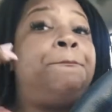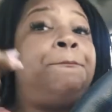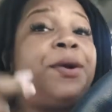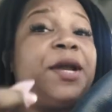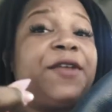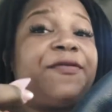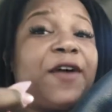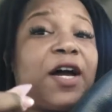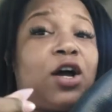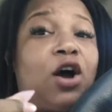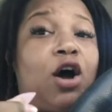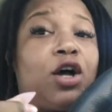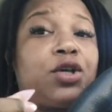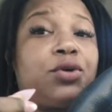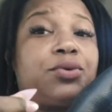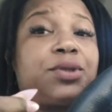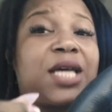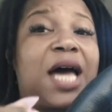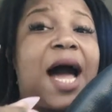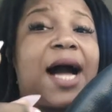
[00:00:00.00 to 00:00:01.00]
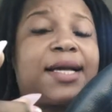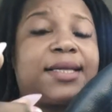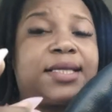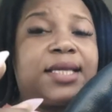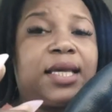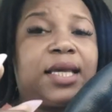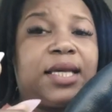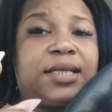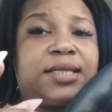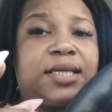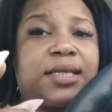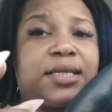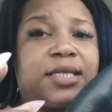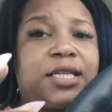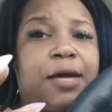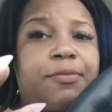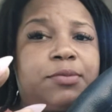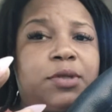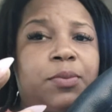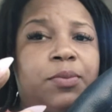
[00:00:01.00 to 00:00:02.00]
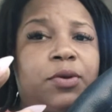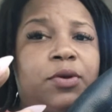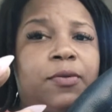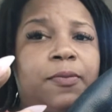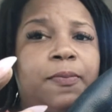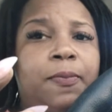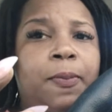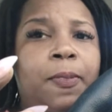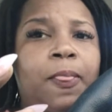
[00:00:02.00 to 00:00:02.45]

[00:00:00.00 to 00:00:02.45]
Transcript: But if I call you toxic, it's acceptable.